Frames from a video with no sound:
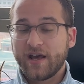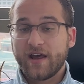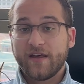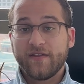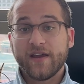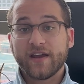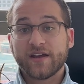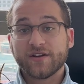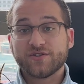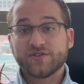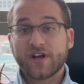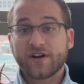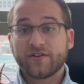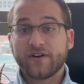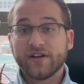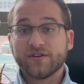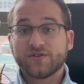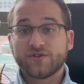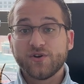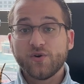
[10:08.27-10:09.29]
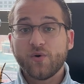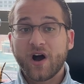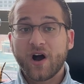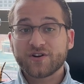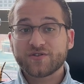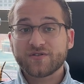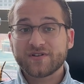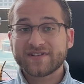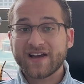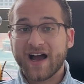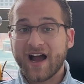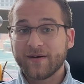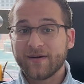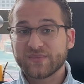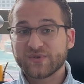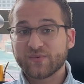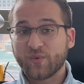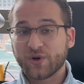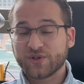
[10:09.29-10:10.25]
They can generate 200
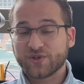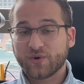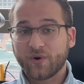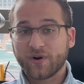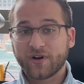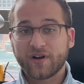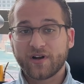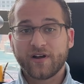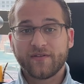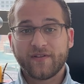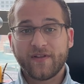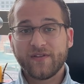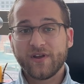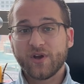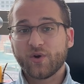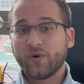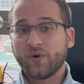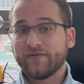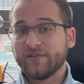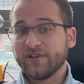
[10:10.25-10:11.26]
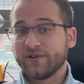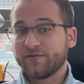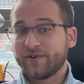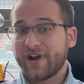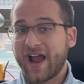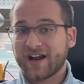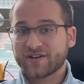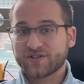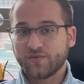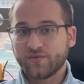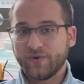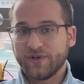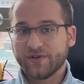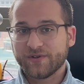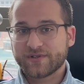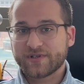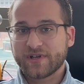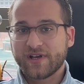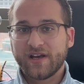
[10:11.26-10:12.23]
times more torque than the equivalent reaction
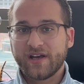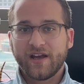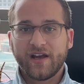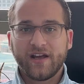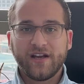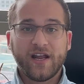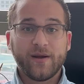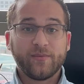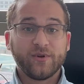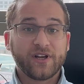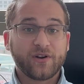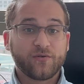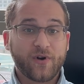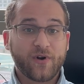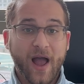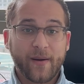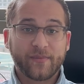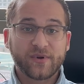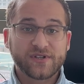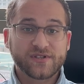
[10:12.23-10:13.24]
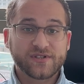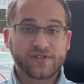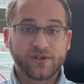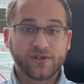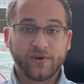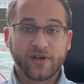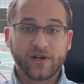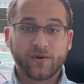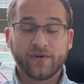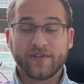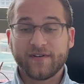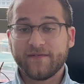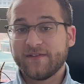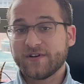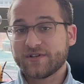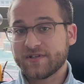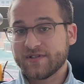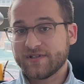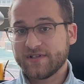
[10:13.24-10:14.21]
wheels, enabling rapid slewing with
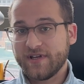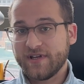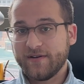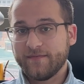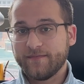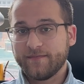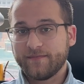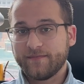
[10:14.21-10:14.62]
efficiency.